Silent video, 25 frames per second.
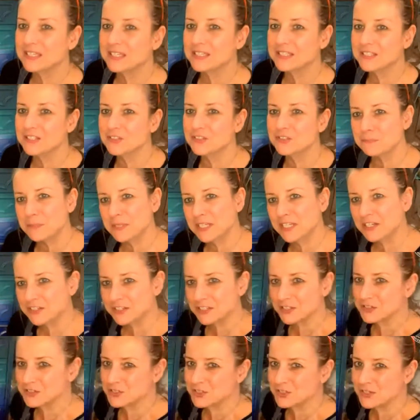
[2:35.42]
you've been on
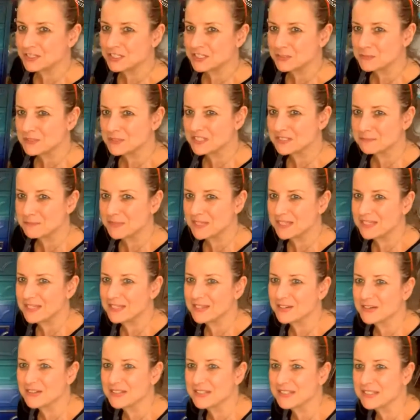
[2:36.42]
the journey with me
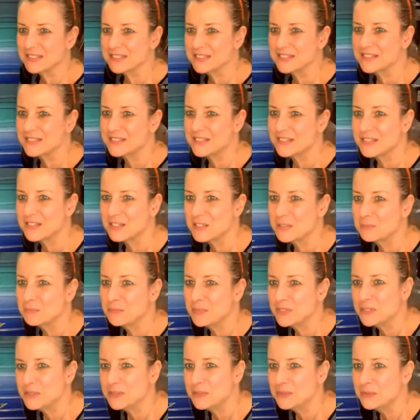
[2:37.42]
on this
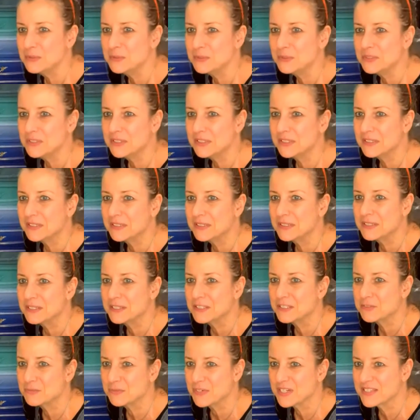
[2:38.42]
blue
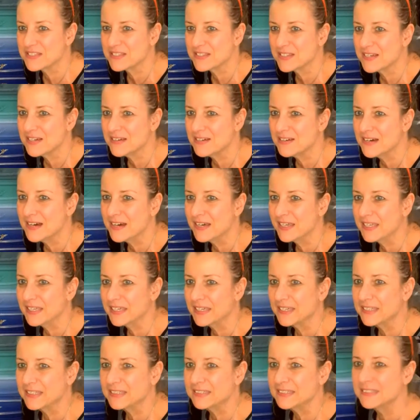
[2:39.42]
dresser. Hi
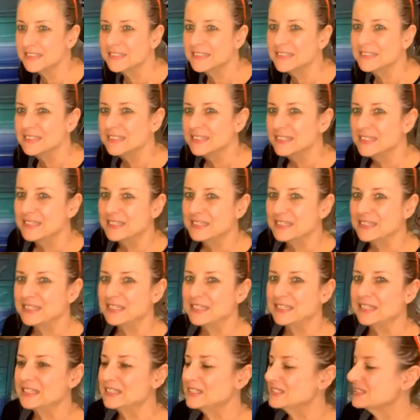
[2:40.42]
Anne.
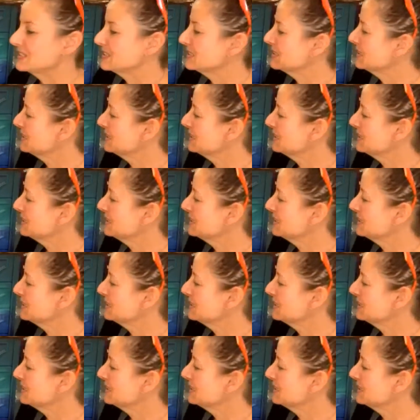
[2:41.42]
And